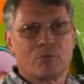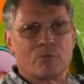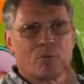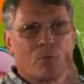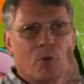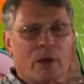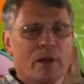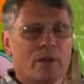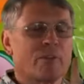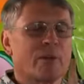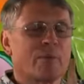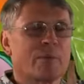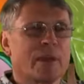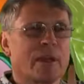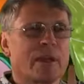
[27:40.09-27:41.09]
one of
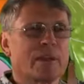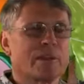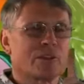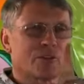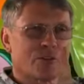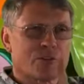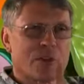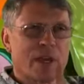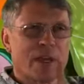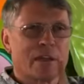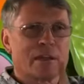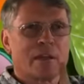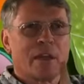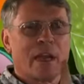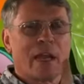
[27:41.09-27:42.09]
them getting this
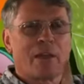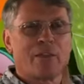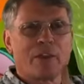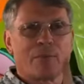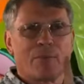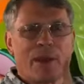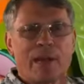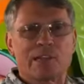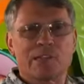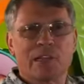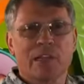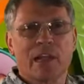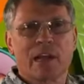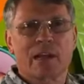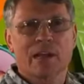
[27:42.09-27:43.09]
trait and then passing
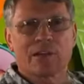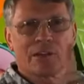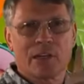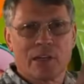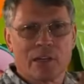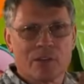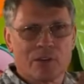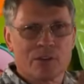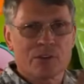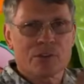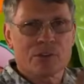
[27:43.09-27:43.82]
that on to others.